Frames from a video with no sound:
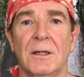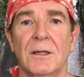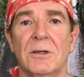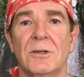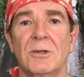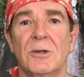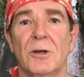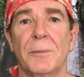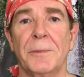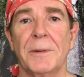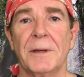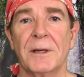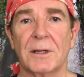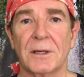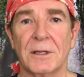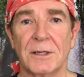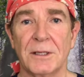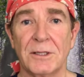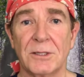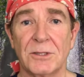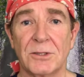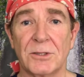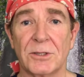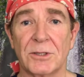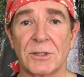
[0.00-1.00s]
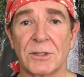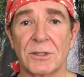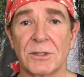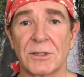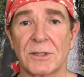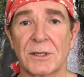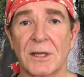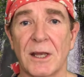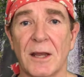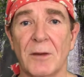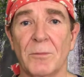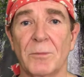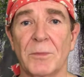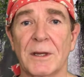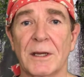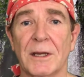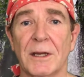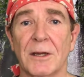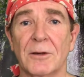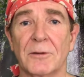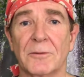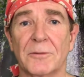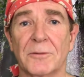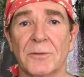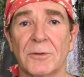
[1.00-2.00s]
Topical estrogens can be
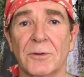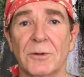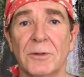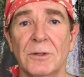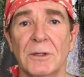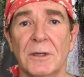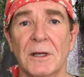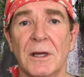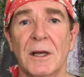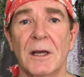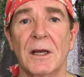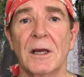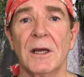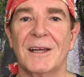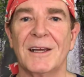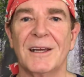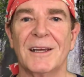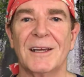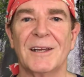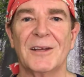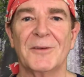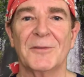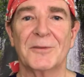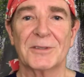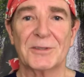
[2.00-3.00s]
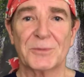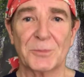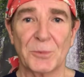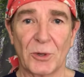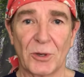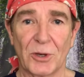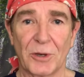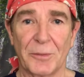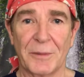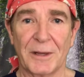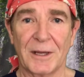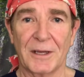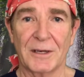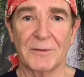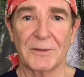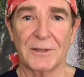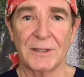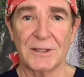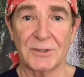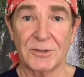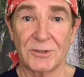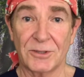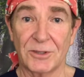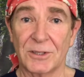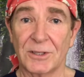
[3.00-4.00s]
helpful. If a small amount of
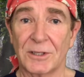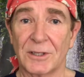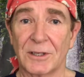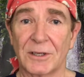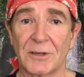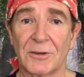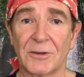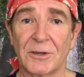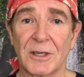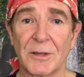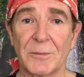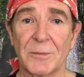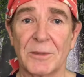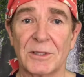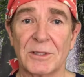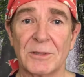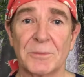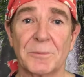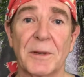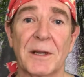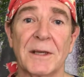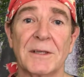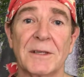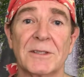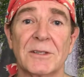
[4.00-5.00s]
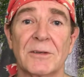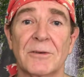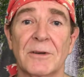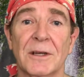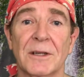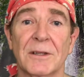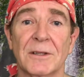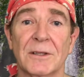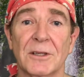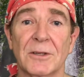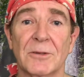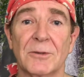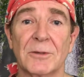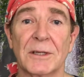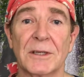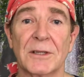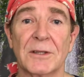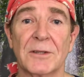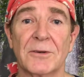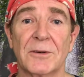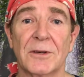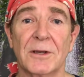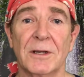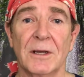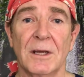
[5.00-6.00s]
estrogen cream is placed around the
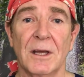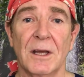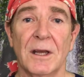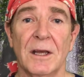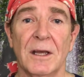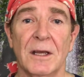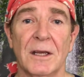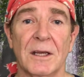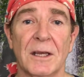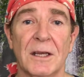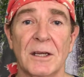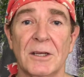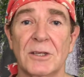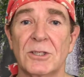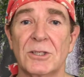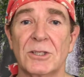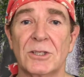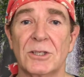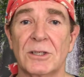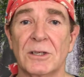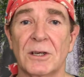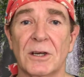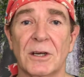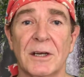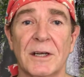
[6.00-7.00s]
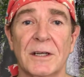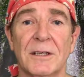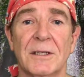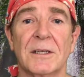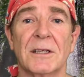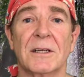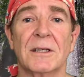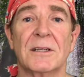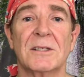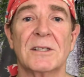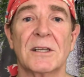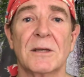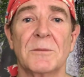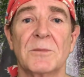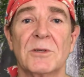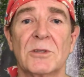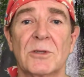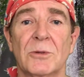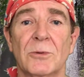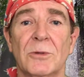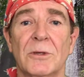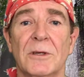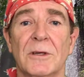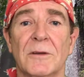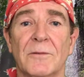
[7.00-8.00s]
urethra each night, it seems
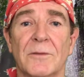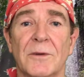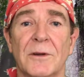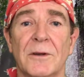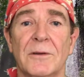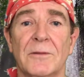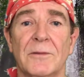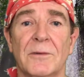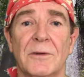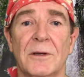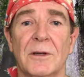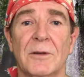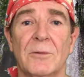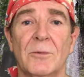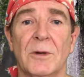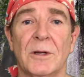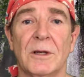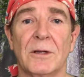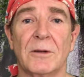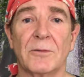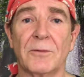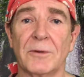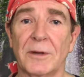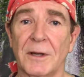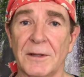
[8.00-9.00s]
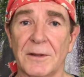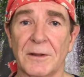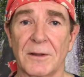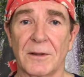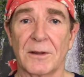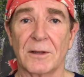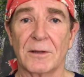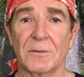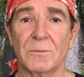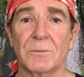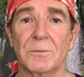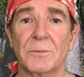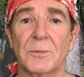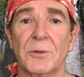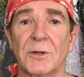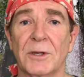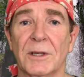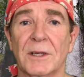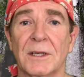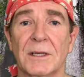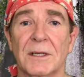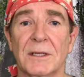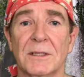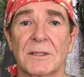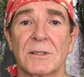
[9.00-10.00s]
to work very, very well, rather than putting
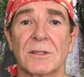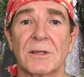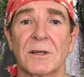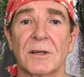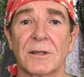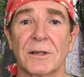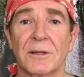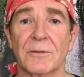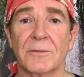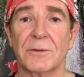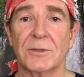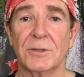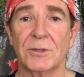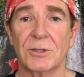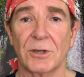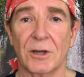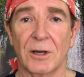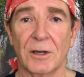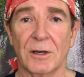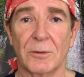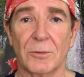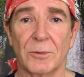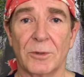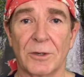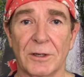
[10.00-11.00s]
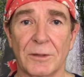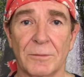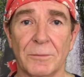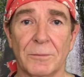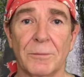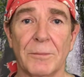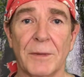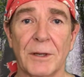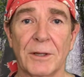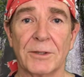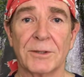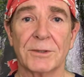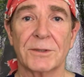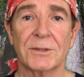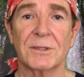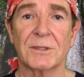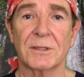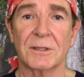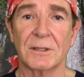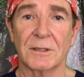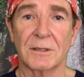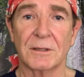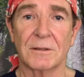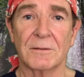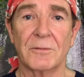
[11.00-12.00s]
it inside the vagina where it melts
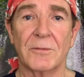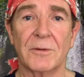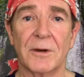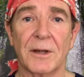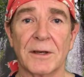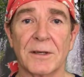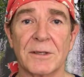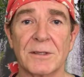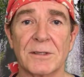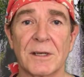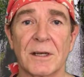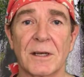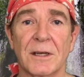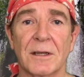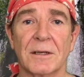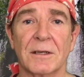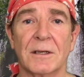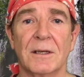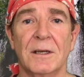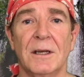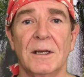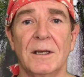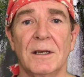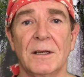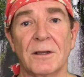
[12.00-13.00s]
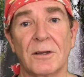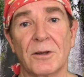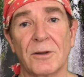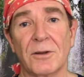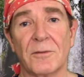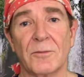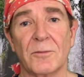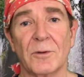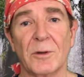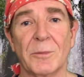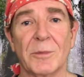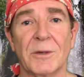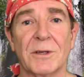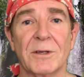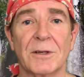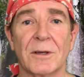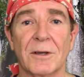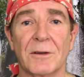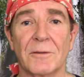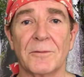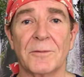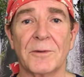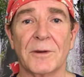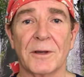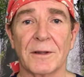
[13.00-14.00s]
and runs out. A lot of women
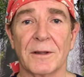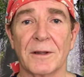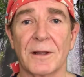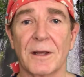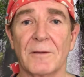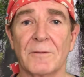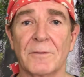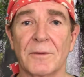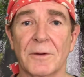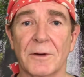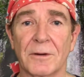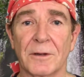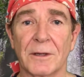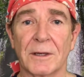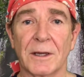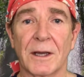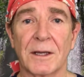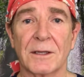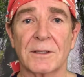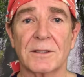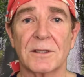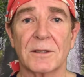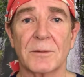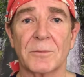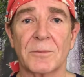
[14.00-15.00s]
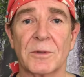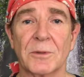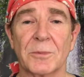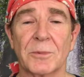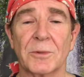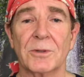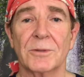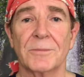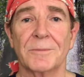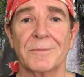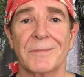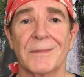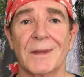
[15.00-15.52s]
don't find that very acceptable.